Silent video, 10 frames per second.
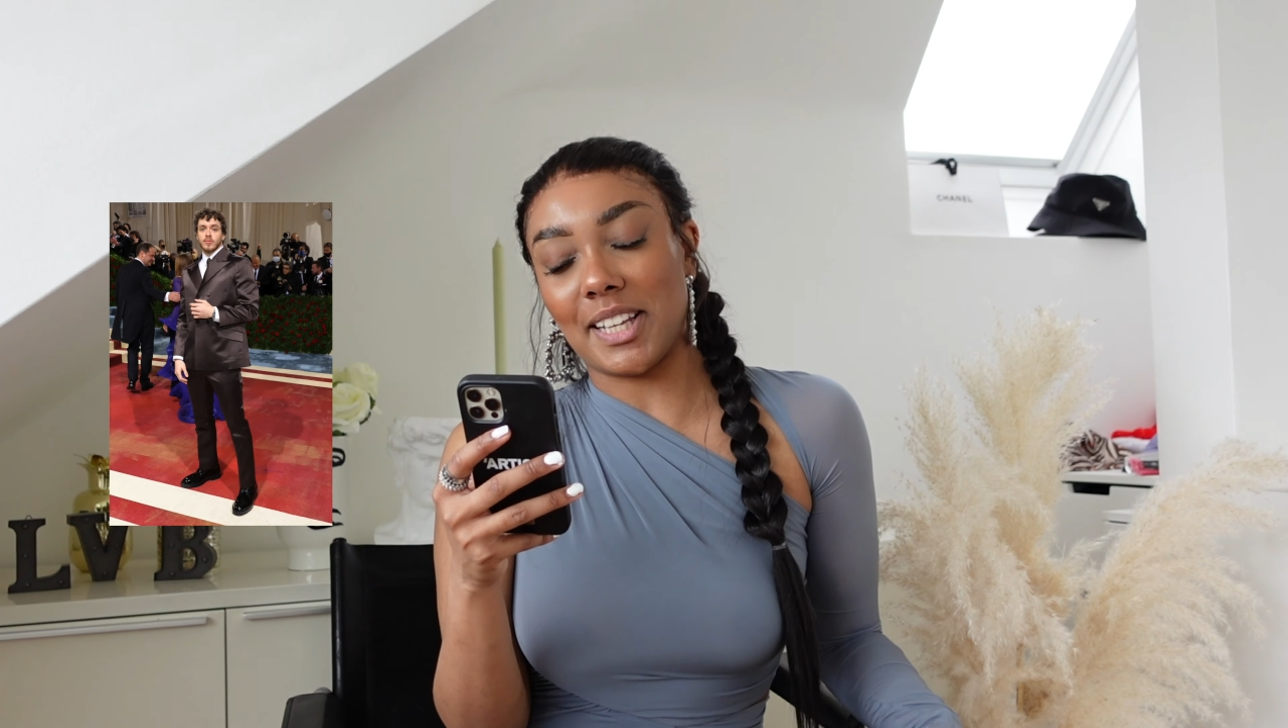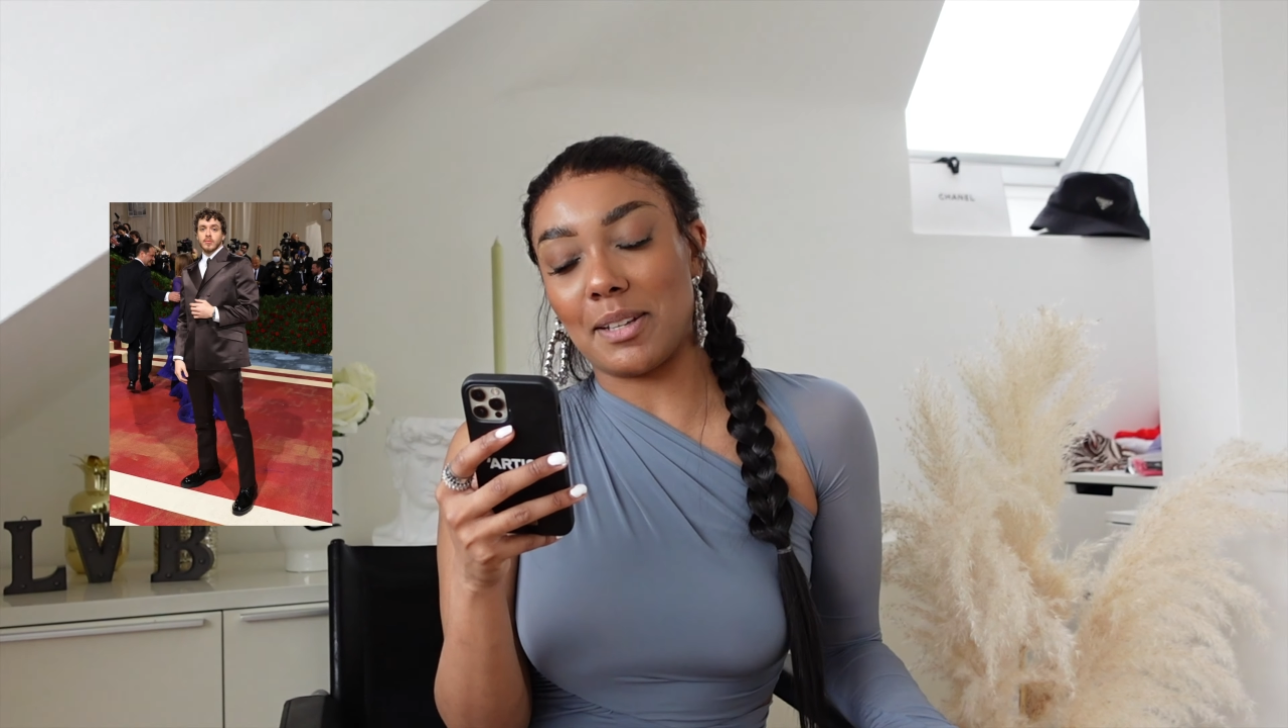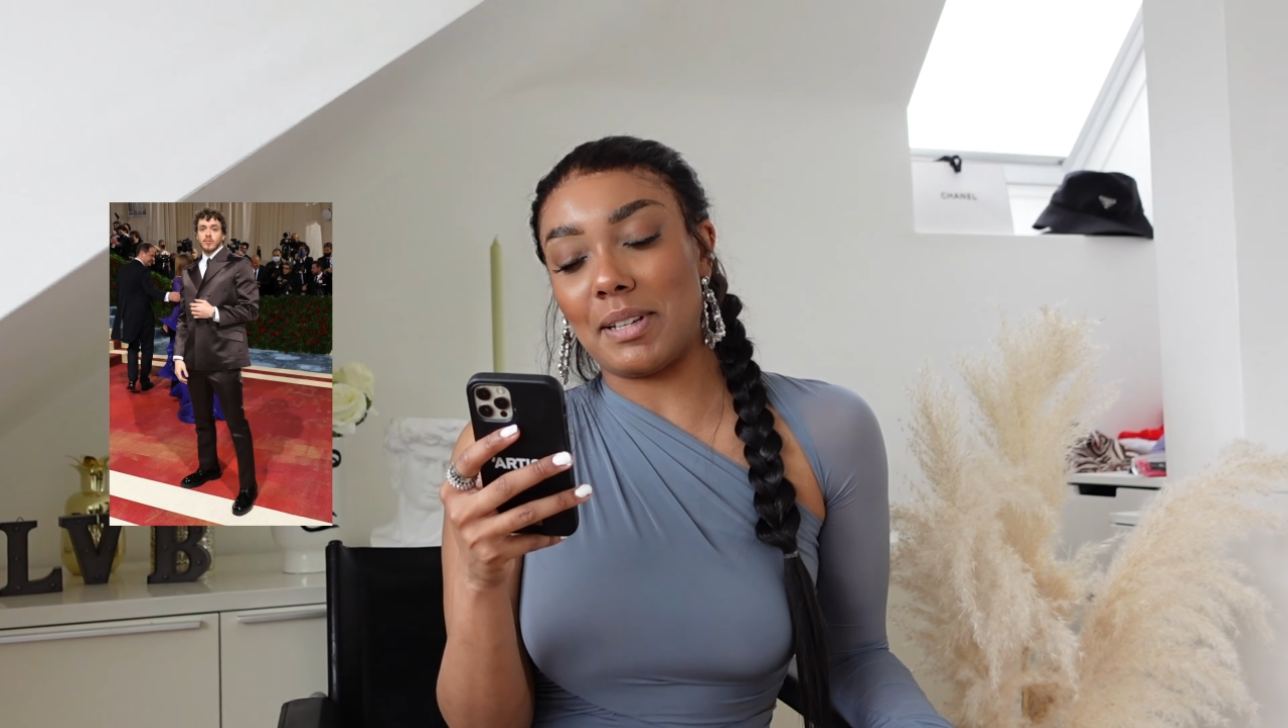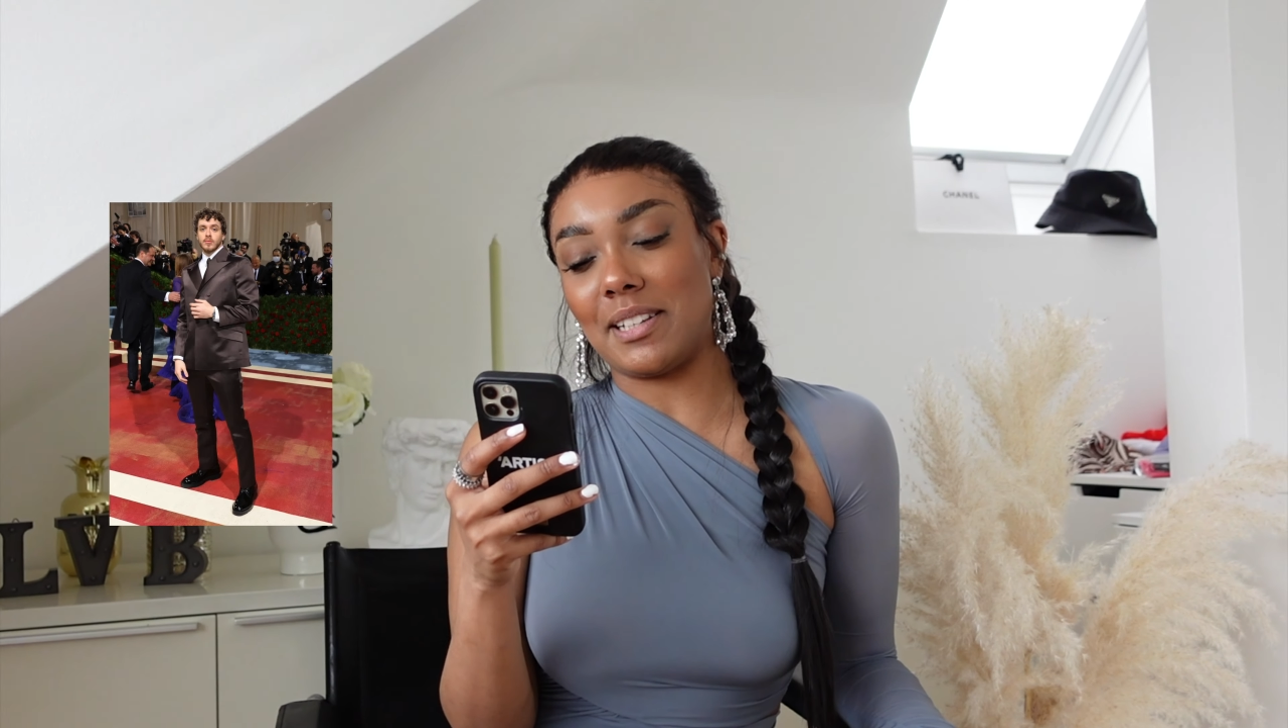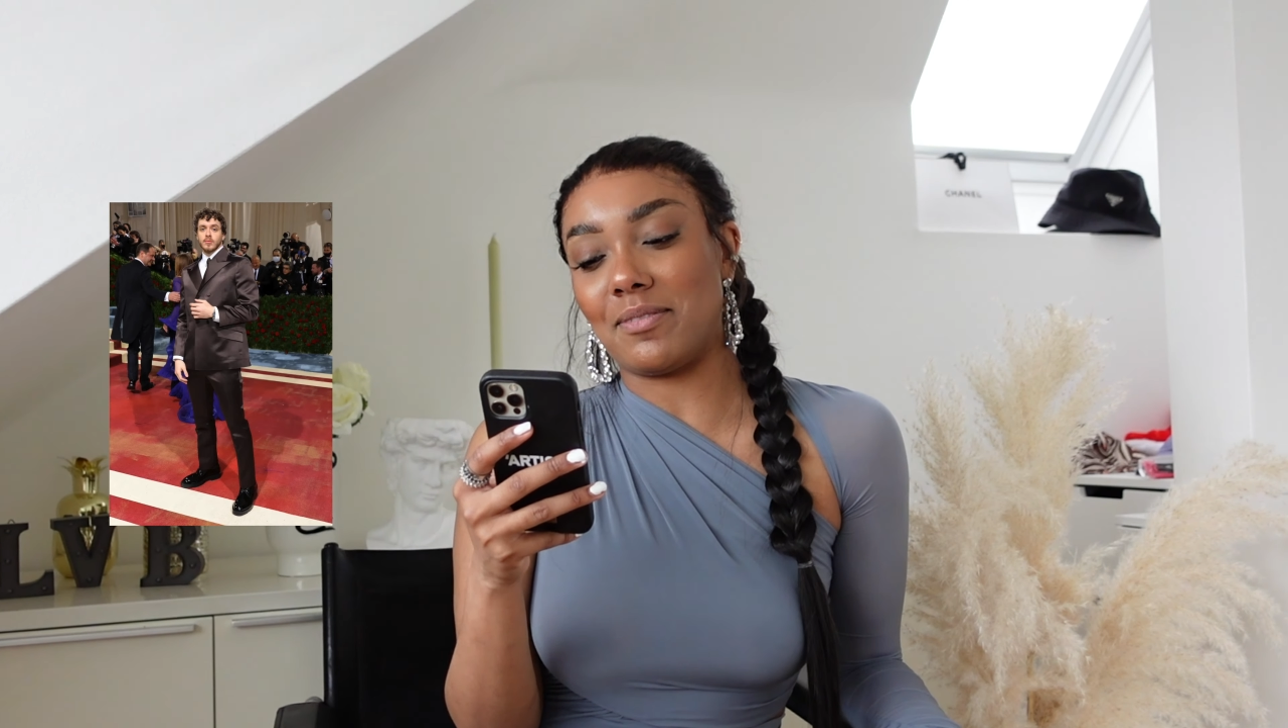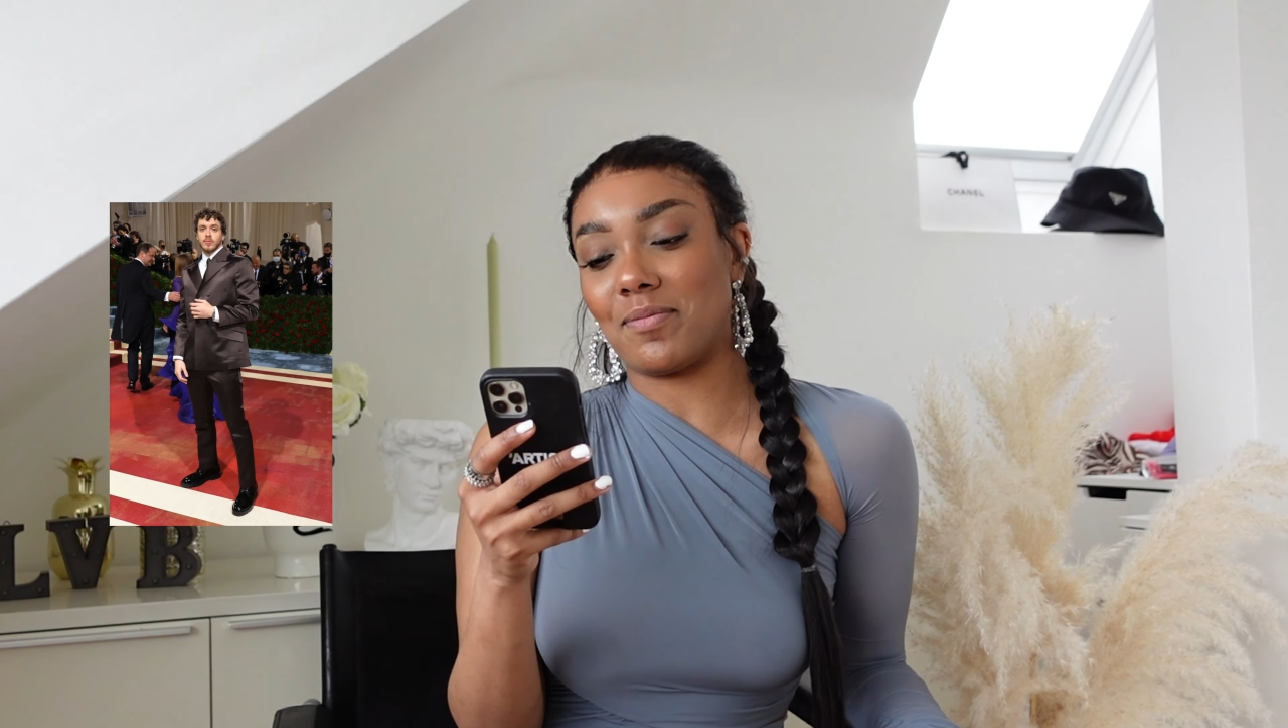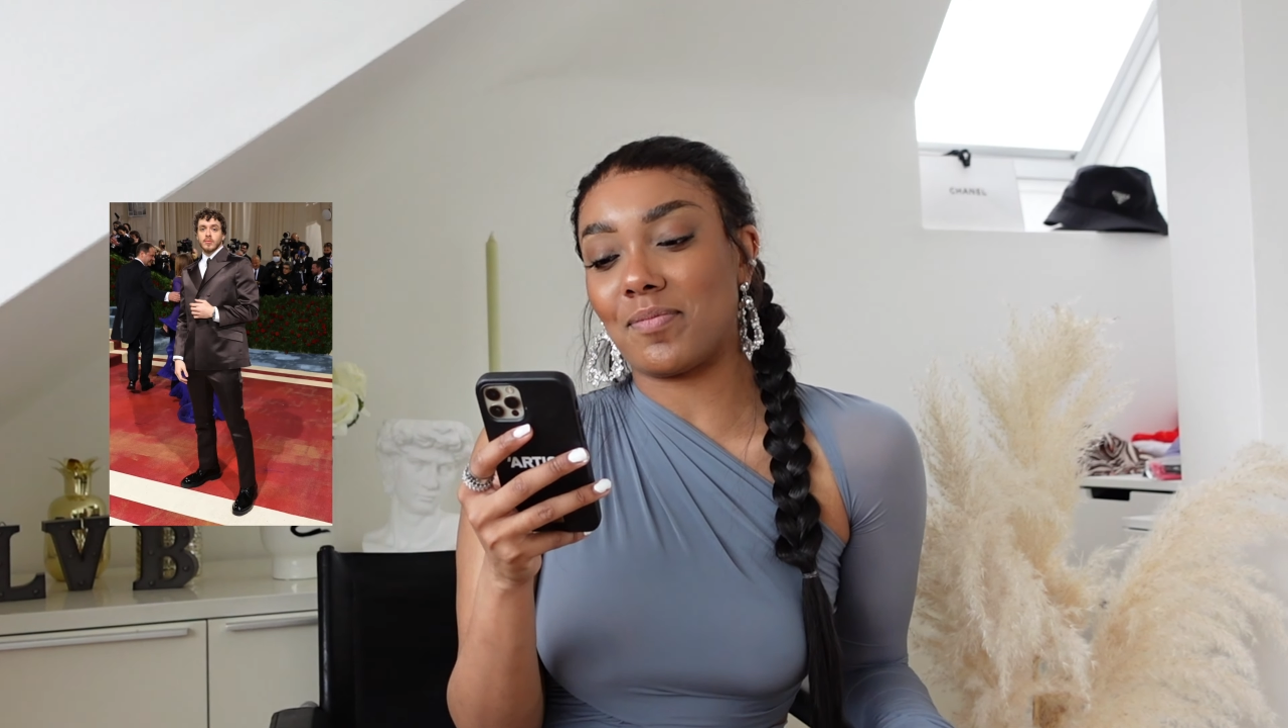I mean,